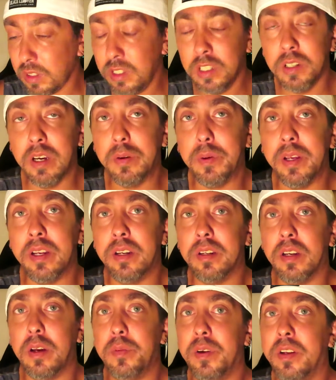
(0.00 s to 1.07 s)
You know, I went
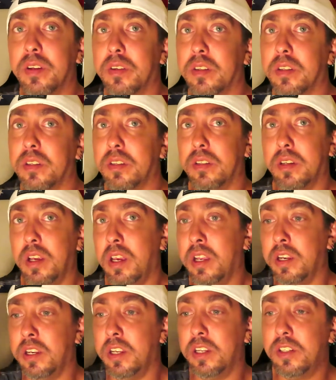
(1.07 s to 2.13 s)
I went
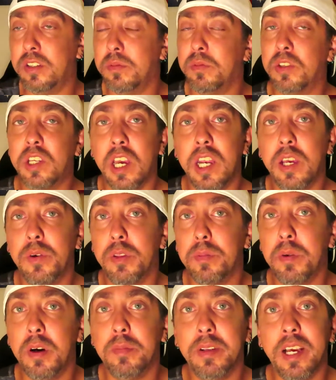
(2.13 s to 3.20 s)
and did some skating with
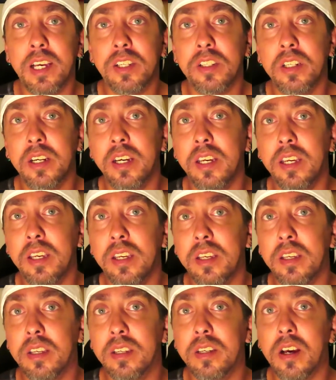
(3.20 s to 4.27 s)
mom last night.
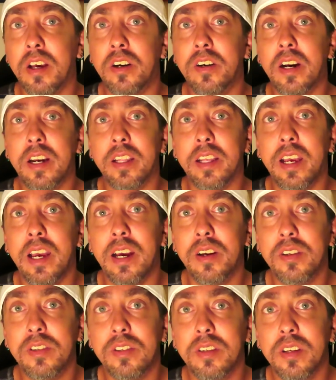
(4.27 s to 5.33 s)
Got her out of the
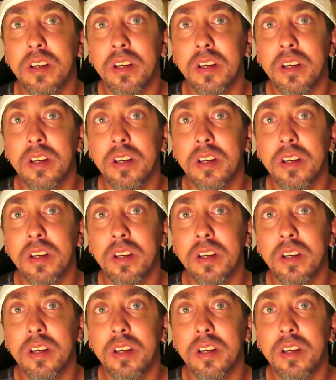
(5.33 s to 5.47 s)
house.